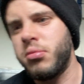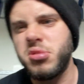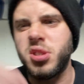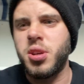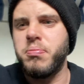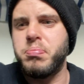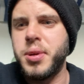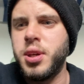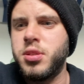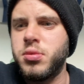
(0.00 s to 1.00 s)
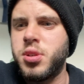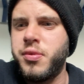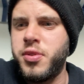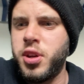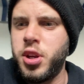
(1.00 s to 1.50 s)
Just some beads or
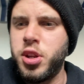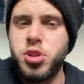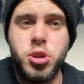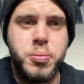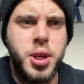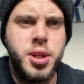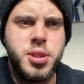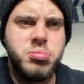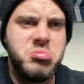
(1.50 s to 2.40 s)
something. You need 2 beads,